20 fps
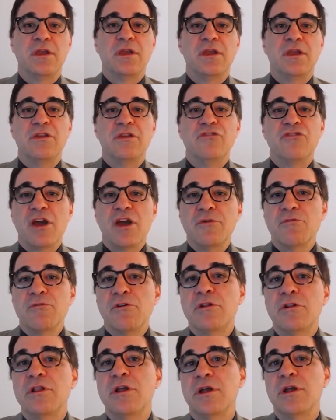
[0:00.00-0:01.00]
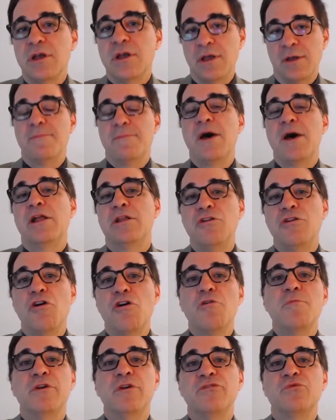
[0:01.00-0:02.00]
In general,
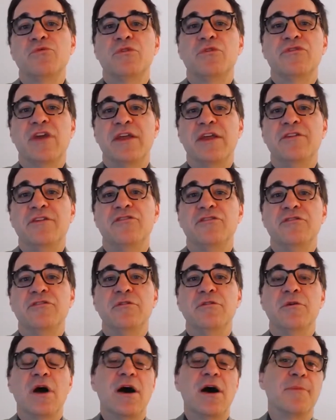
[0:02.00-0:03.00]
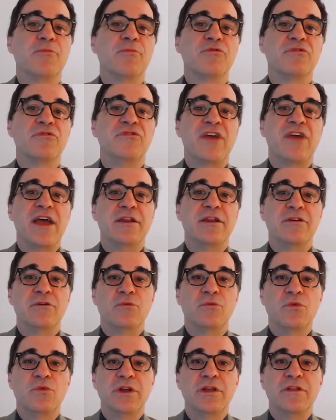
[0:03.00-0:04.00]
melanomas will tend to present
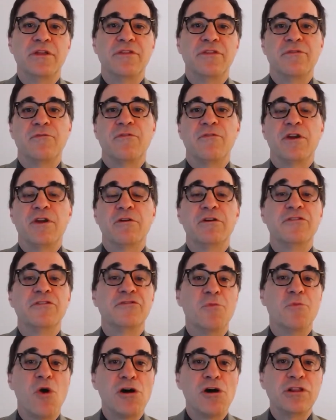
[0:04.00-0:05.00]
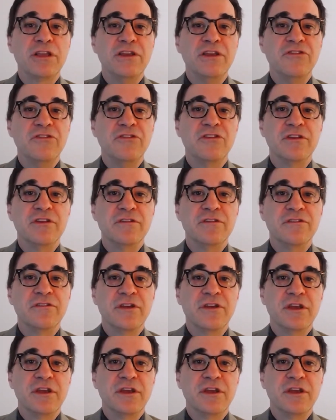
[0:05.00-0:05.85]
with very small lesions,